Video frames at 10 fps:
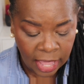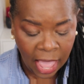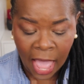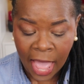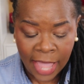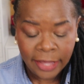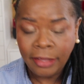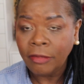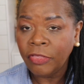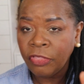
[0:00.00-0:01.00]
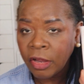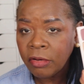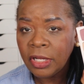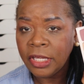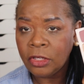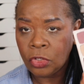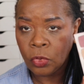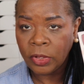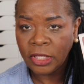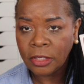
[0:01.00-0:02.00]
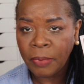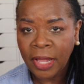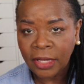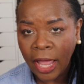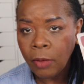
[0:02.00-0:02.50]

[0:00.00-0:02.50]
I thoroughly enjoyed this palette.